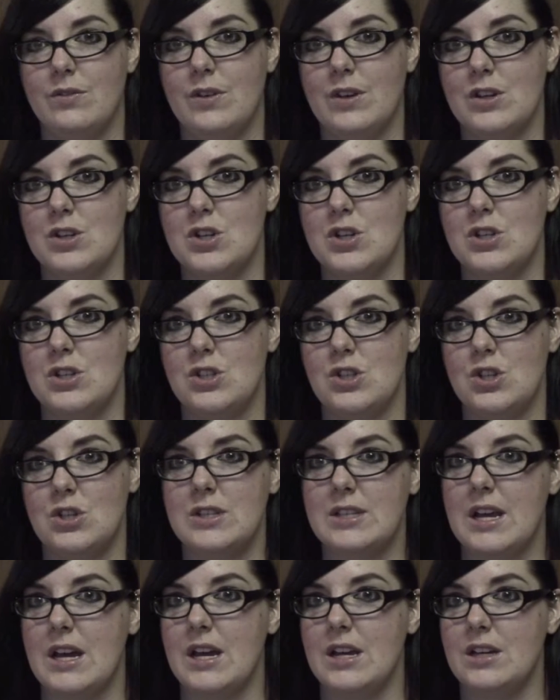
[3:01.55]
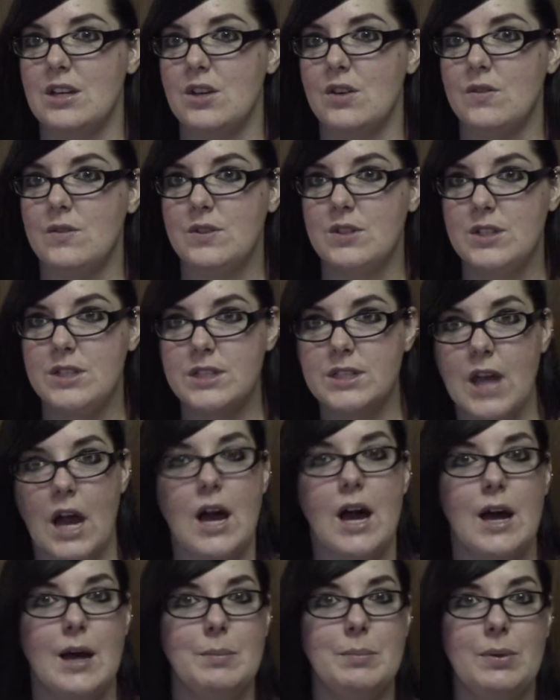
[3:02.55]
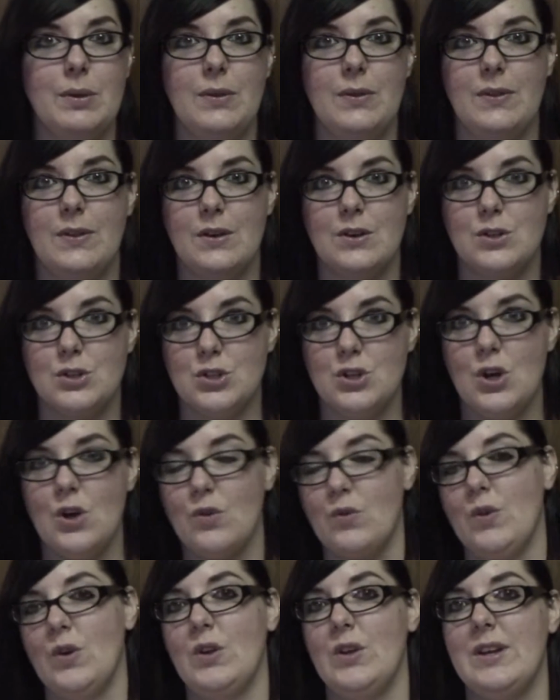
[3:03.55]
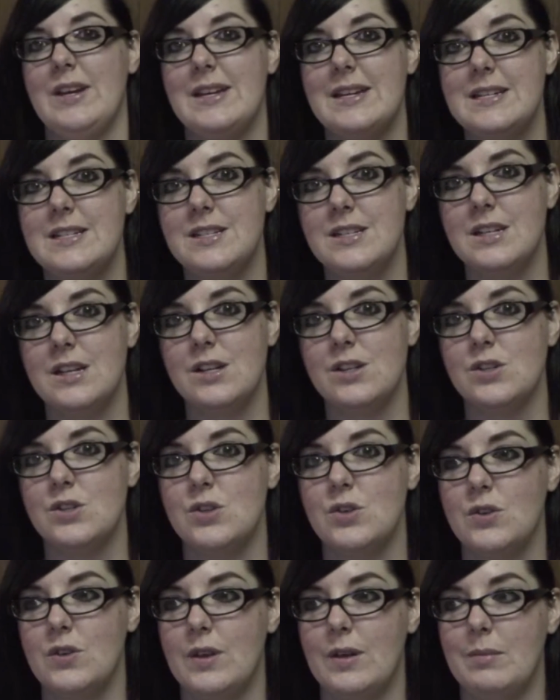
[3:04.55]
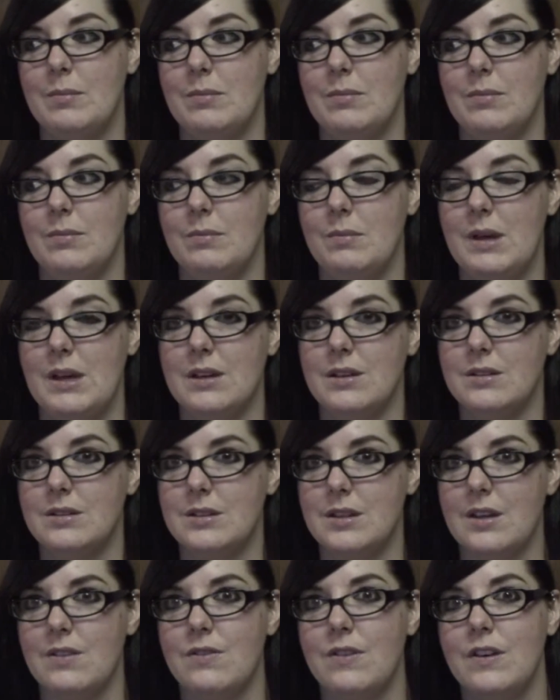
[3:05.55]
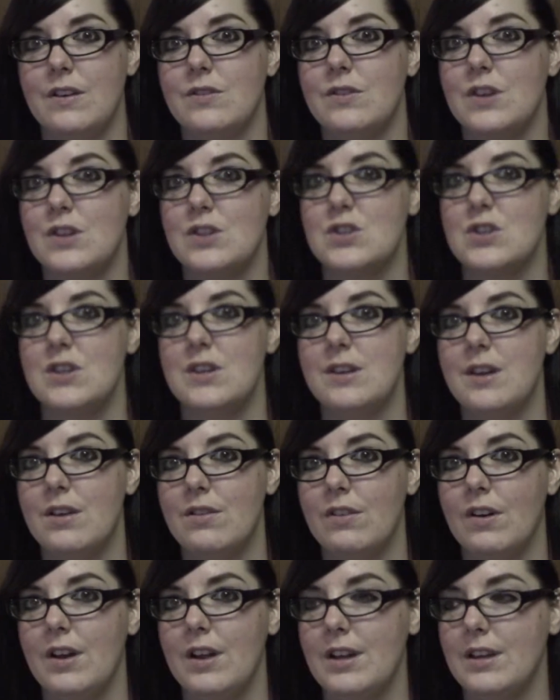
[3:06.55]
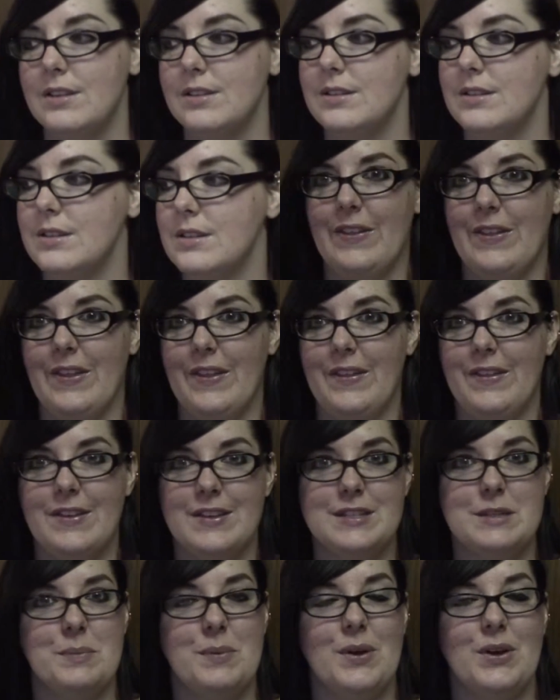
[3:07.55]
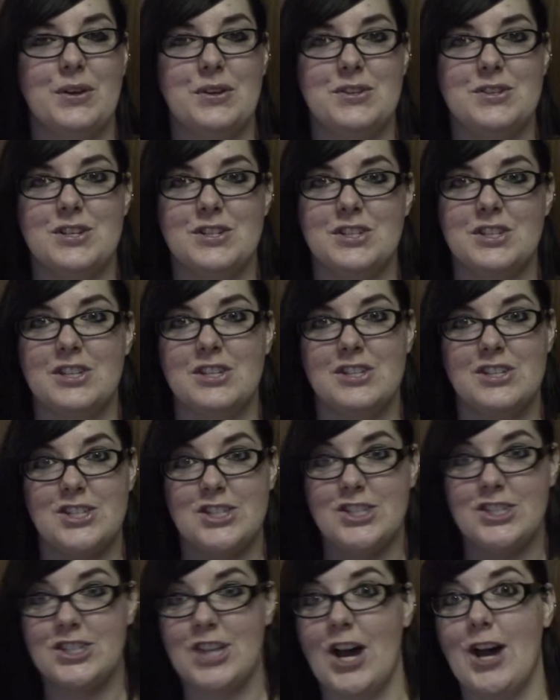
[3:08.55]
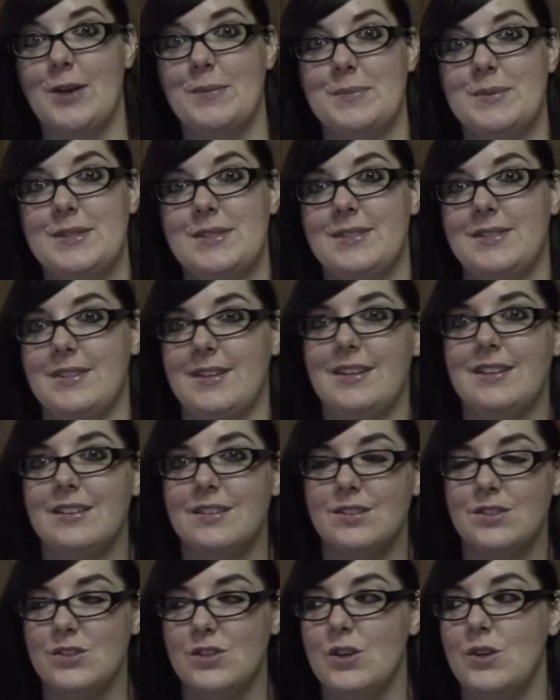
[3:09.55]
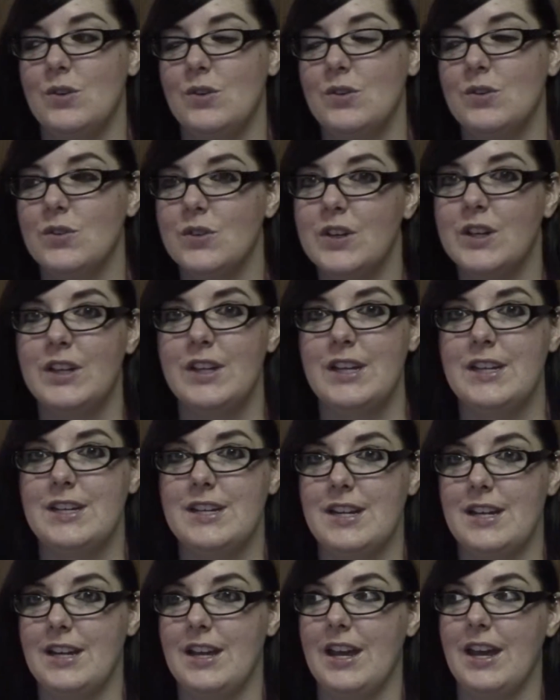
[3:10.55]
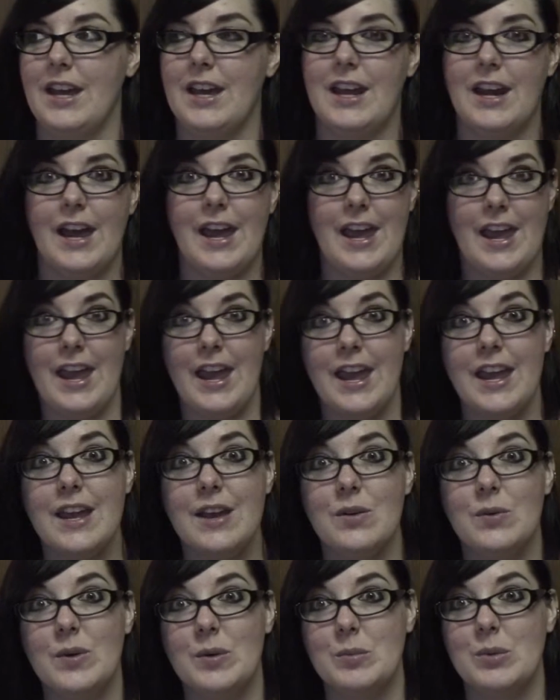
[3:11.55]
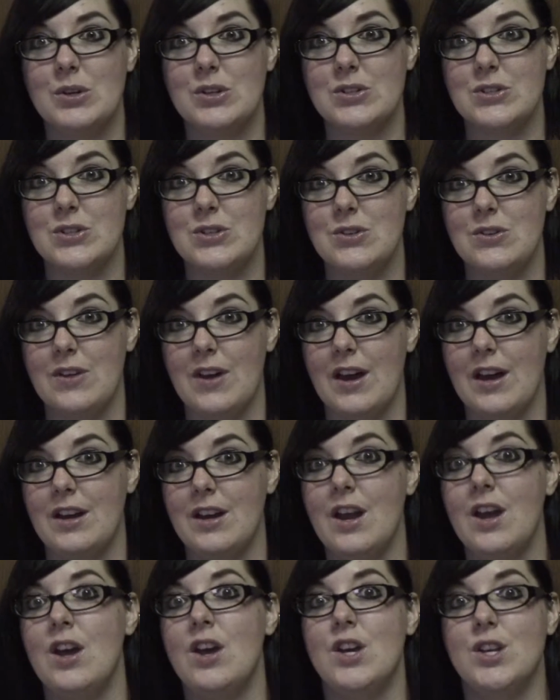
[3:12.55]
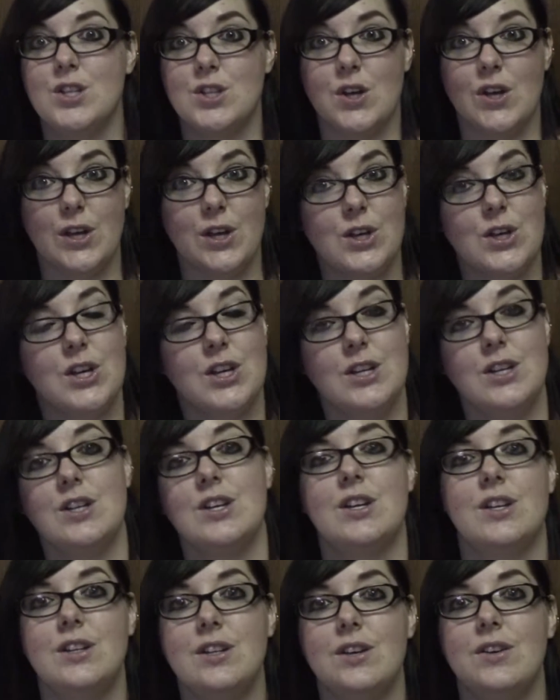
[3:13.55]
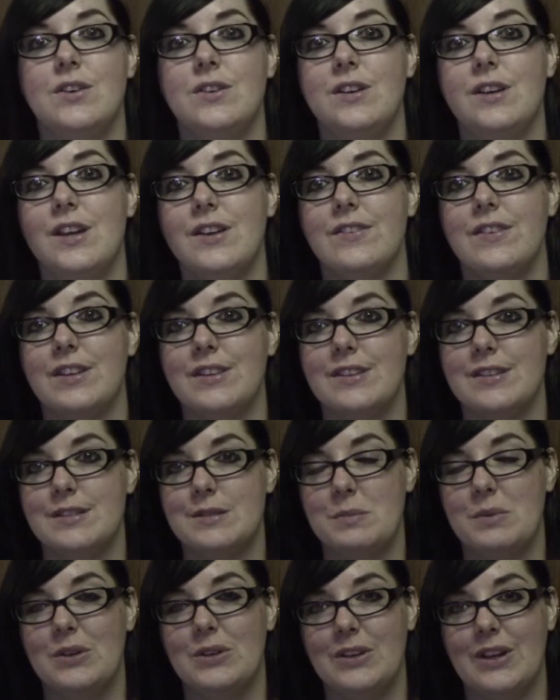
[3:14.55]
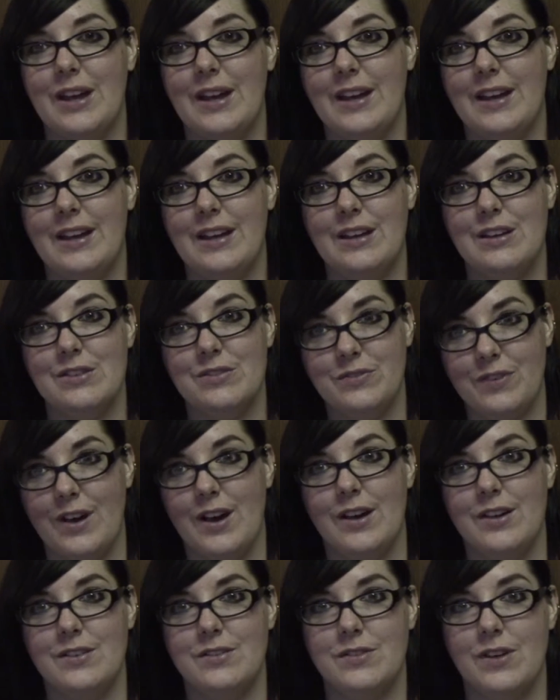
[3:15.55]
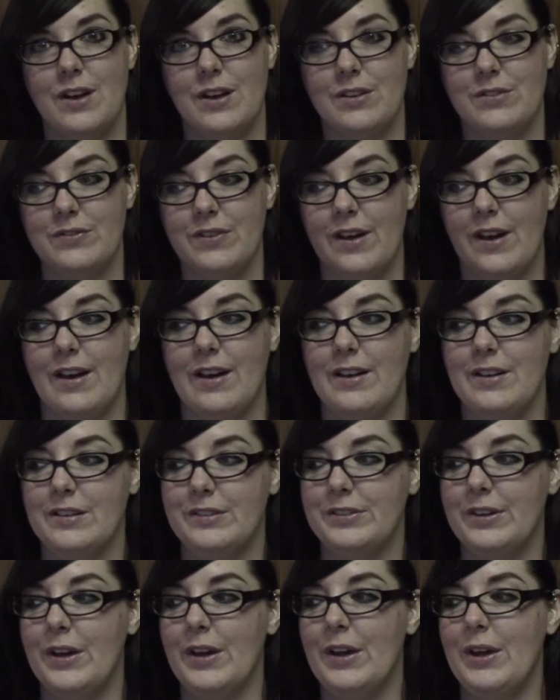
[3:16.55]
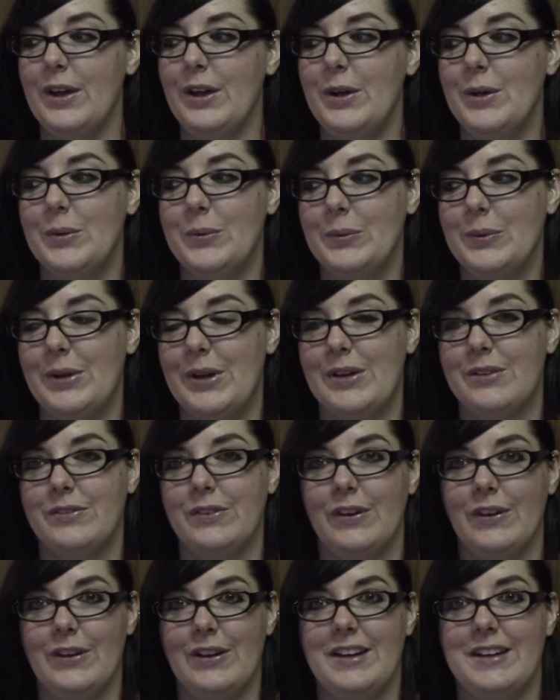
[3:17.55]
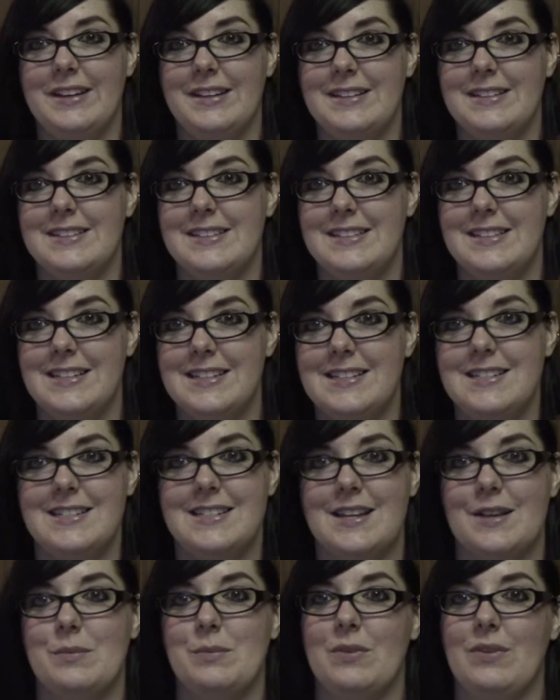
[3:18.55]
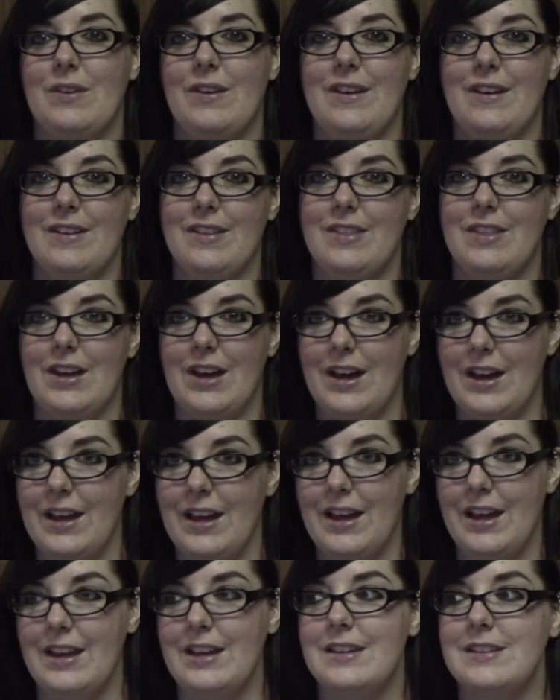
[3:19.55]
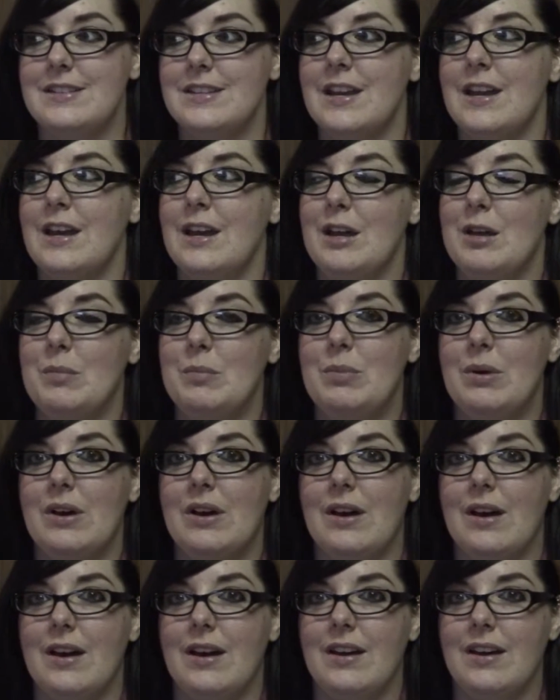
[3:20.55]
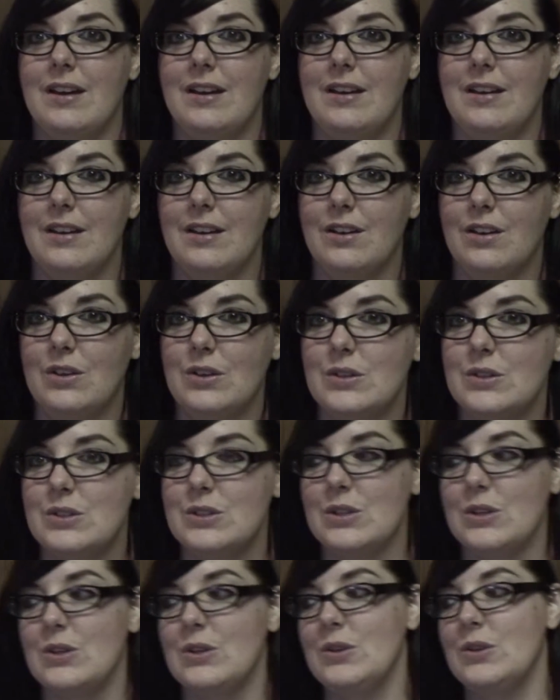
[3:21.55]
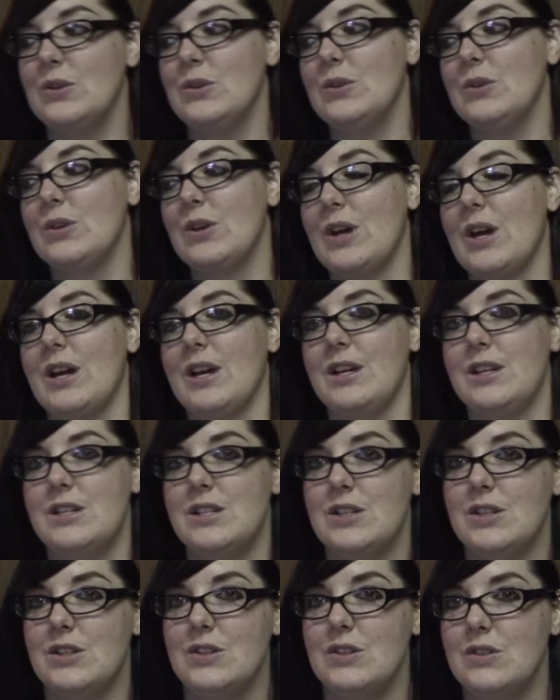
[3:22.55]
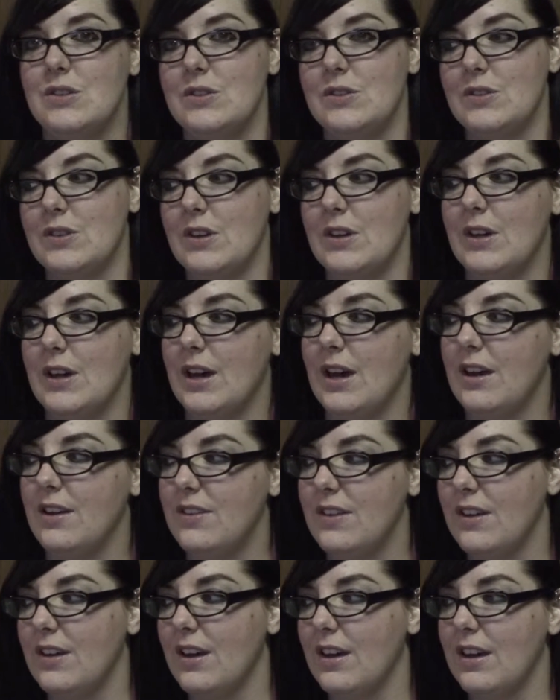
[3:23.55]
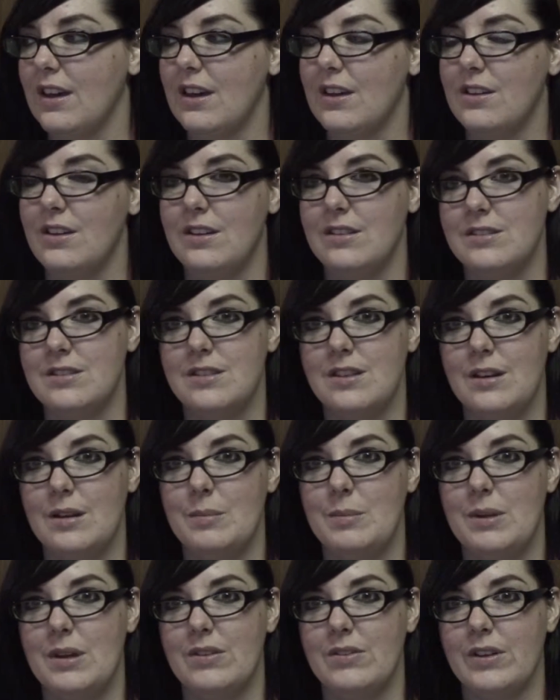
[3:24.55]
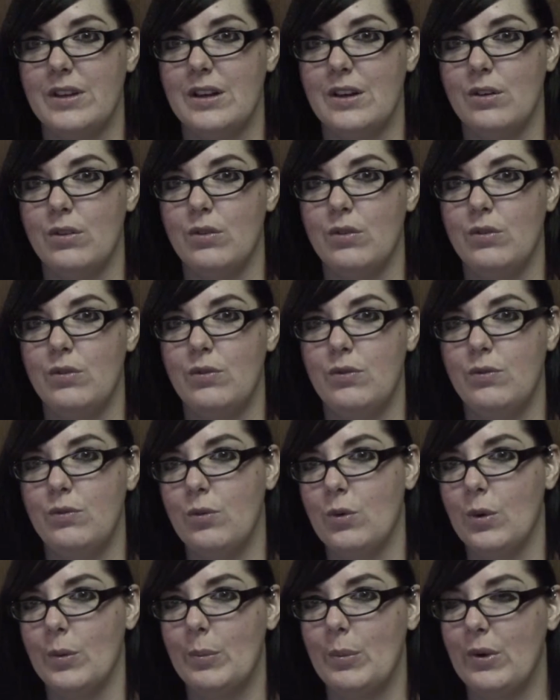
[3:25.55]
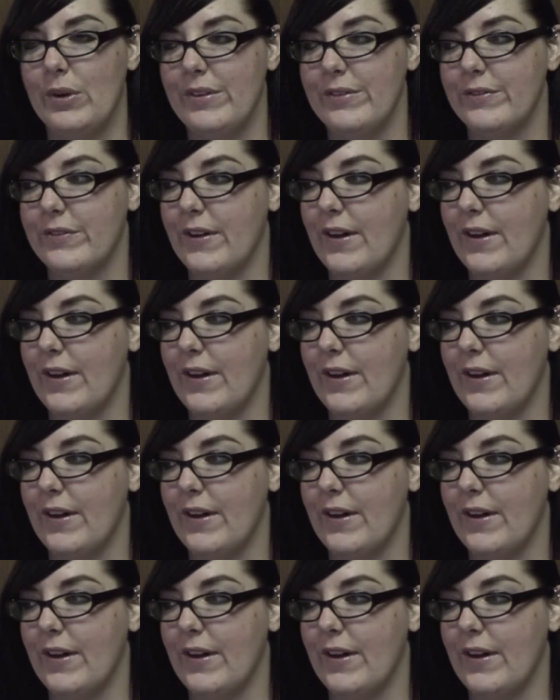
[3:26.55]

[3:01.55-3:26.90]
fictions just kind of stop. There's no real ending to them because like fan fiction never ends. This book just stops. Like there's no real ending, and I hate when books do that, so I couldn't condone giving this book a 5 out of 5 whenever it did something that I hate. But I also I think I ended up giving it a 4.5